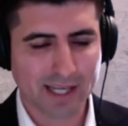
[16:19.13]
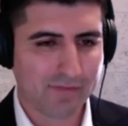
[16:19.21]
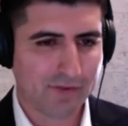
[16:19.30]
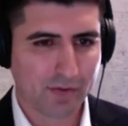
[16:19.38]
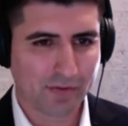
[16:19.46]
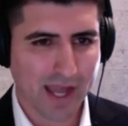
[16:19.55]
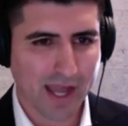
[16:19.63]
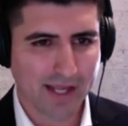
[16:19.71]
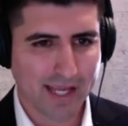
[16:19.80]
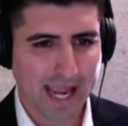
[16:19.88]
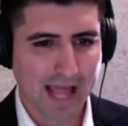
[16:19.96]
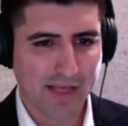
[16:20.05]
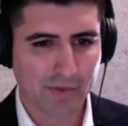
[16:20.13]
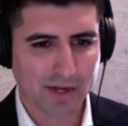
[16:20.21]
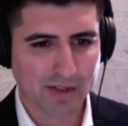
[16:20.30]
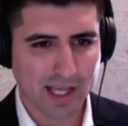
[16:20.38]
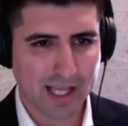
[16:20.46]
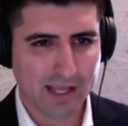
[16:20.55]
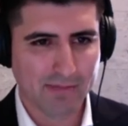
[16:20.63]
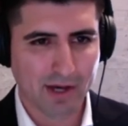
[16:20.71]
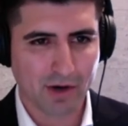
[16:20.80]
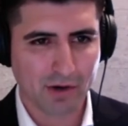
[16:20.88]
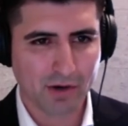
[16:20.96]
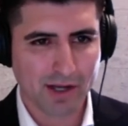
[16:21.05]
I felt that gathering the
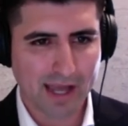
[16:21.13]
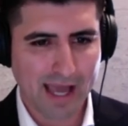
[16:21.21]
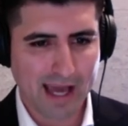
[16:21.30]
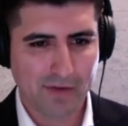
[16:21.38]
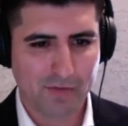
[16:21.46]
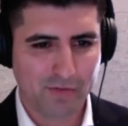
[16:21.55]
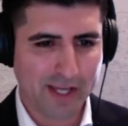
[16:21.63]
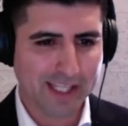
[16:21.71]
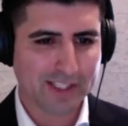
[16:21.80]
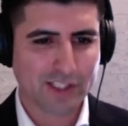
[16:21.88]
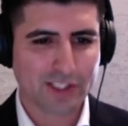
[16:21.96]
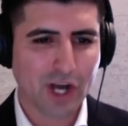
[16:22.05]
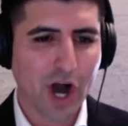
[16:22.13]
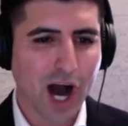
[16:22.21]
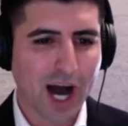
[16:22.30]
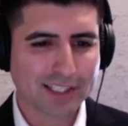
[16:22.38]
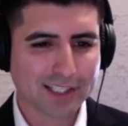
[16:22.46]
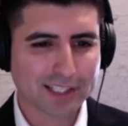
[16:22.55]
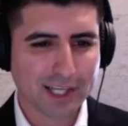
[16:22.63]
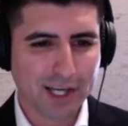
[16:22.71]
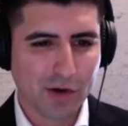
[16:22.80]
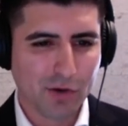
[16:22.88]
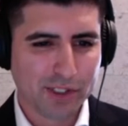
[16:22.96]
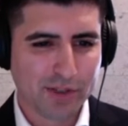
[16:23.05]
email at a fixed cost
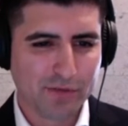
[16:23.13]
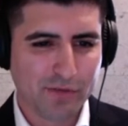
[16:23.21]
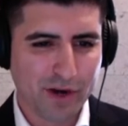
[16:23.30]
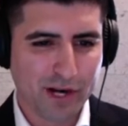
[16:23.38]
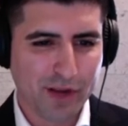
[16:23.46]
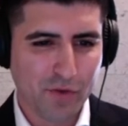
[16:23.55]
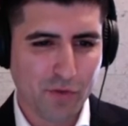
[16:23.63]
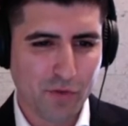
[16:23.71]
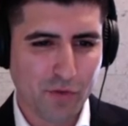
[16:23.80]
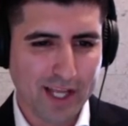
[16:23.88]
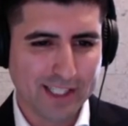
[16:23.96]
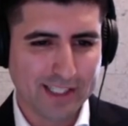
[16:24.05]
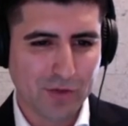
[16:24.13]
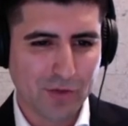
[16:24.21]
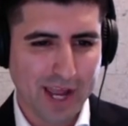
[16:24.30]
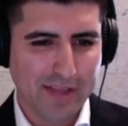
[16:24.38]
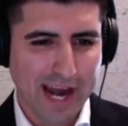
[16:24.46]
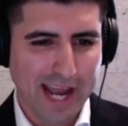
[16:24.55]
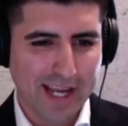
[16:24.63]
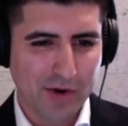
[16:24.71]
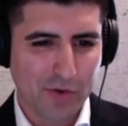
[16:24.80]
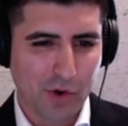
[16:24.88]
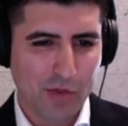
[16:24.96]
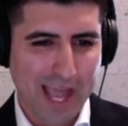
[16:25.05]
was a very easy way that I can
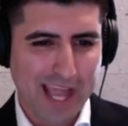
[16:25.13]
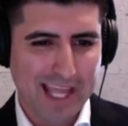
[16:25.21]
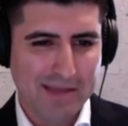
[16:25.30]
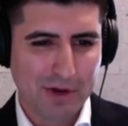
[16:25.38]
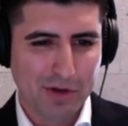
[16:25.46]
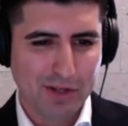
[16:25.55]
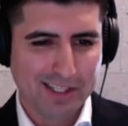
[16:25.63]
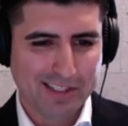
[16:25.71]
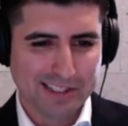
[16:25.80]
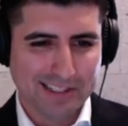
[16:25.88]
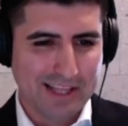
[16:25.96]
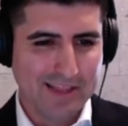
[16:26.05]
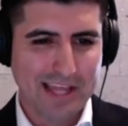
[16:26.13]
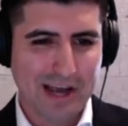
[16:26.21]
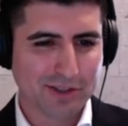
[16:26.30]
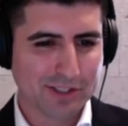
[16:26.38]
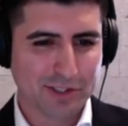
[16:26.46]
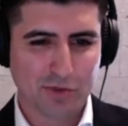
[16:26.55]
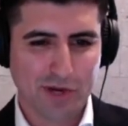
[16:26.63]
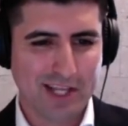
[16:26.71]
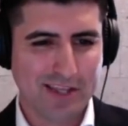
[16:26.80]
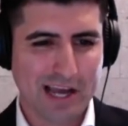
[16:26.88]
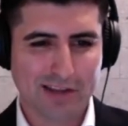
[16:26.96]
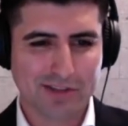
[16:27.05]
grow that email list to 10,000,
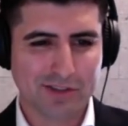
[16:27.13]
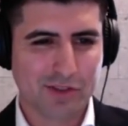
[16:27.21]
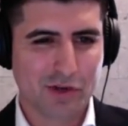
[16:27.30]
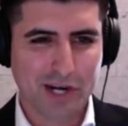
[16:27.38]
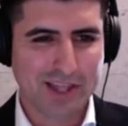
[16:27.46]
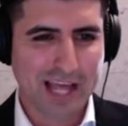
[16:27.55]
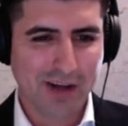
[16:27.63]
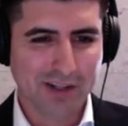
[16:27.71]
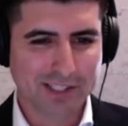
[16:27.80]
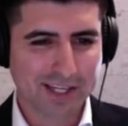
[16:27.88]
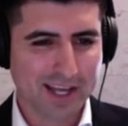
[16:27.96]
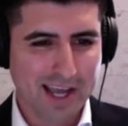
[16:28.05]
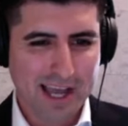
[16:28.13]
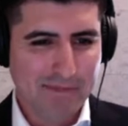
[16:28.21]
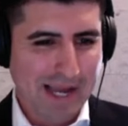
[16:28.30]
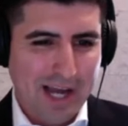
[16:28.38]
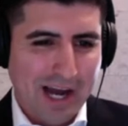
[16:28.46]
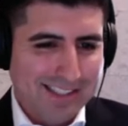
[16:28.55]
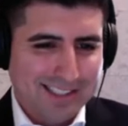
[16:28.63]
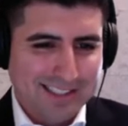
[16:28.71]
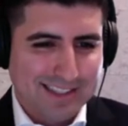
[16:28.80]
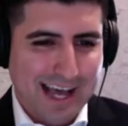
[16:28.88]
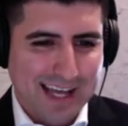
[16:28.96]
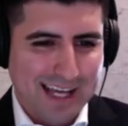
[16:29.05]
20,000, 30,000. My cost
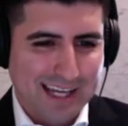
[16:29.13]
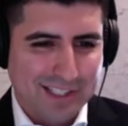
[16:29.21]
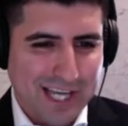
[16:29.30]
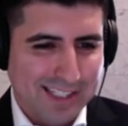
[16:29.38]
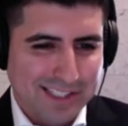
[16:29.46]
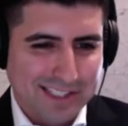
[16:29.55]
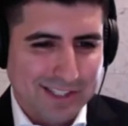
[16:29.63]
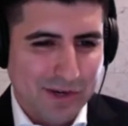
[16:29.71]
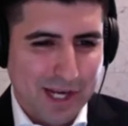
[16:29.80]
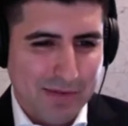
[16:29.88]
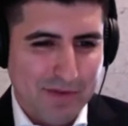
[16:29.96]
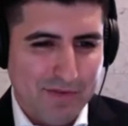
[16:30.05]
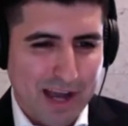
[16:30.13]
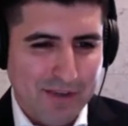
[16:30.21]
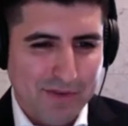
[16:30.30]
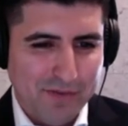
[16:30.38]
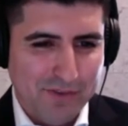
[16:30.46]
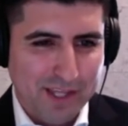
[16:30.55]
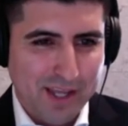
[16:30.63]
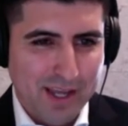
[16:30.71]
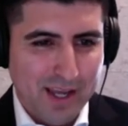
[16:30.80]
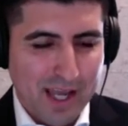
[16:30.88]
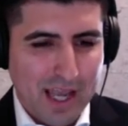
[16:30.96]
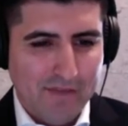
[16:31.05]
is not going to change. It's still going to be 550.
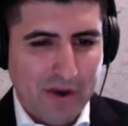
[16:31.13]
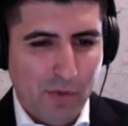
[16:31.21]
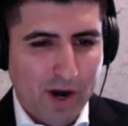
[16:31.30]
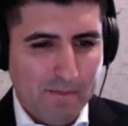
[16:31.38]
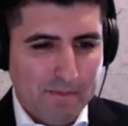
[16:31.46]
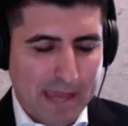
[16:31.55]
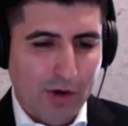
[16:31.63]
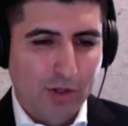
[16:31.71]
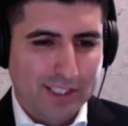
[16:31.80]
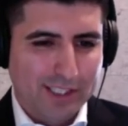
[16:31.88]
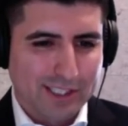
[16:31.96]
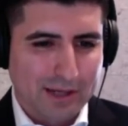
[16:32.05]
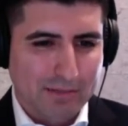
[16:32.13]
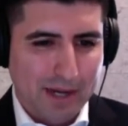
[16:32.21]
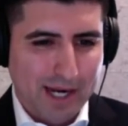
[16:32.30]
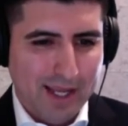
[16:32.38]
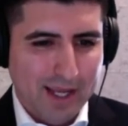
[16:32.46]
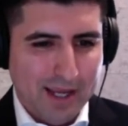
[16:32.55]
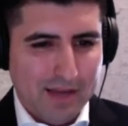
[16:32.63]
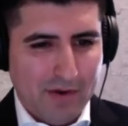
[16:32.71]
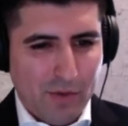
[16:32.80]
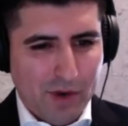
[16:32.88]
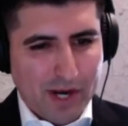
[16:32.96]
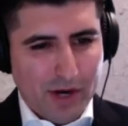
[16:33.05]
If I want to mail to somebody,
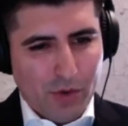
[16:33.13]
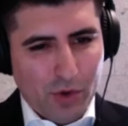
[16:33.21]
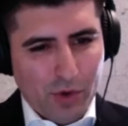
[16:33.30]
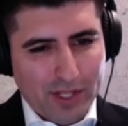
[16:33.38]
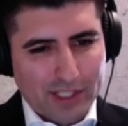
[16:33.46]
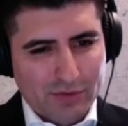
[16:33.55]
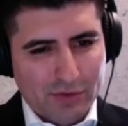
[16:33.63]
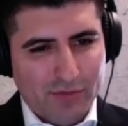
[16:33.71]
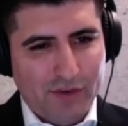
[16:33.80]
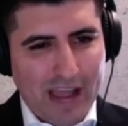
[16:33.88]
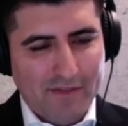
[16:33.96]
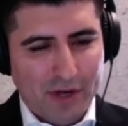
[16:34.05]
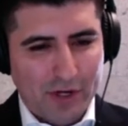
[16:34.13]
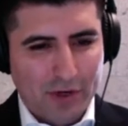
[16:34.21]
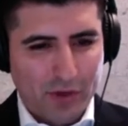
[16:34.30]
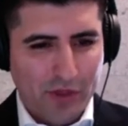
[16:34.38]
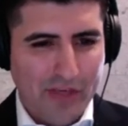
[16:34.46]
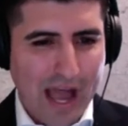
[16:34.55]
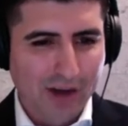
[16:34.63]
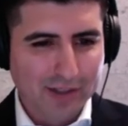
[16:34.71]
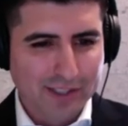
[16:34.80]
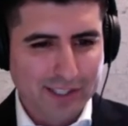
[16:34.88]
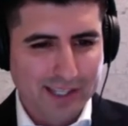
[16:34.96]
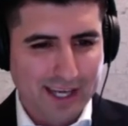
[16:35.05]
if I want to grow the list from 500 to
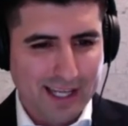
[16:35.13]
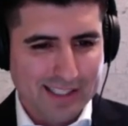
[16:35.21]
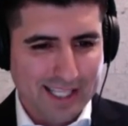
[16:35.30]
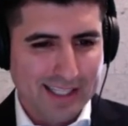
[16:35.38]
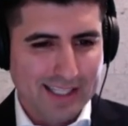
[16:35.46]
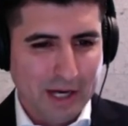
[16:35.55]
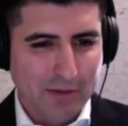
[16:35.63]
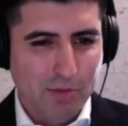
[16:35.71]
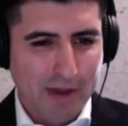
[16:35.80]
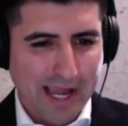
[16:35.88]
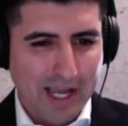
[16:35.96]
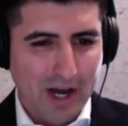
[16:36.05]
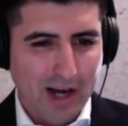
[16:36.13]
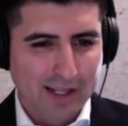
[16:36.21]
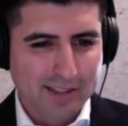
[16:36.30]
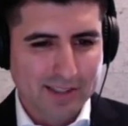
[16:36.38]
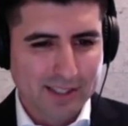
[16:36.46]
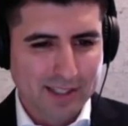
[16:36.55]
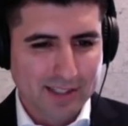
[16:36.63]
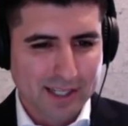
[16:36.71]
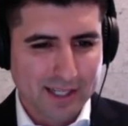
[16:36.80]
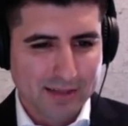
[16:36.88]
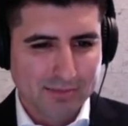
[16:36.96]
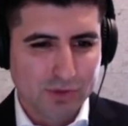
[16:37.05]
1,000, it's going to double my cost. It's
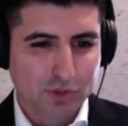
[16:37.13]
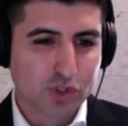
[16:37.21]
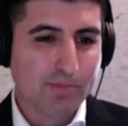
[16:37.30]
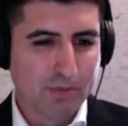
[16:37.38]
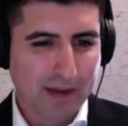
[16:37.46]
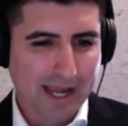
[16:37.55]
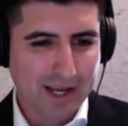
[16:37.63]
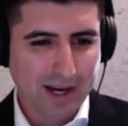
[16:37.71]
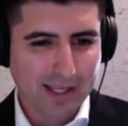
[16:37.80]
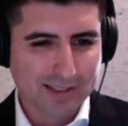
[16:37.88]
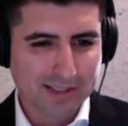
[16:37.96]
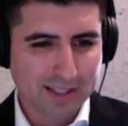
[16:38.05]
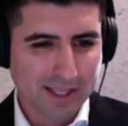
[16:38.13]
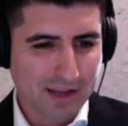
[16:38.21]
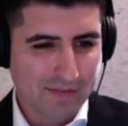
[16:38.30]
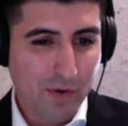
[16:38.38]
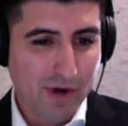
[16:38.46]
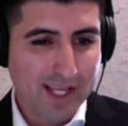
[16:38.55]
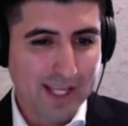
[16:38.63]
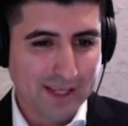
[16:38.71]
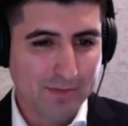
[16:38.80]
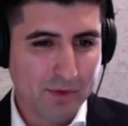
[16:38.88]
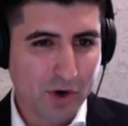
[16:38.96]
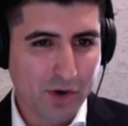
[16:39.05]
going to triple my cost yeah. if I want to
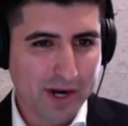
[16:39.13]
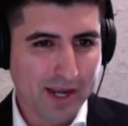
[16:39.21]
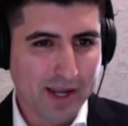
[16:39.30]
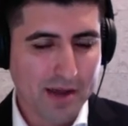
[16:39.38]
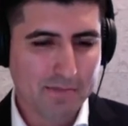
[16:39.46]
keep growing it.